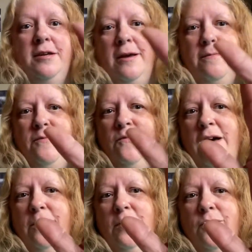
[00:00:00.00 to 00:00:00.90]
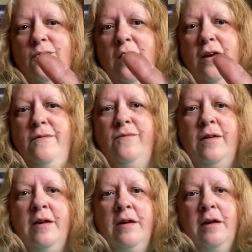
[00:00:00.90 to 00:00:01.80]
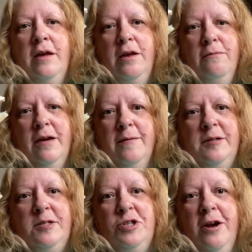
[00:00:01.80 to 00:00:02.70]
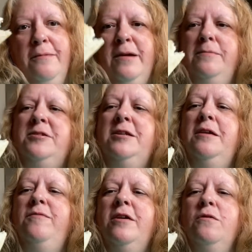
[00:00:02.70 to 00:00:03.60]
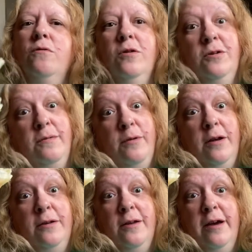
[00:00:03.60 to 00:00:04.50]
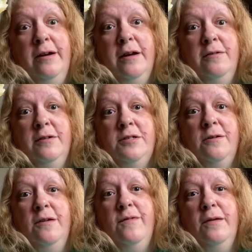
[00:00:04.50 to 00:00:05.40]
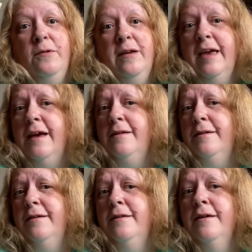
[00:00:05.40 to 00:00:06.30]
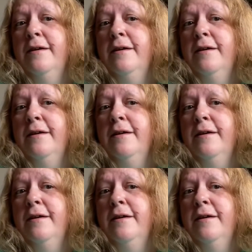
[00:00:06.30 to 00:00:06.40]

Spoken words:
5 out of 5. You wanna give this a shot, maybe see if you can order them online. I know these are only available in Canada,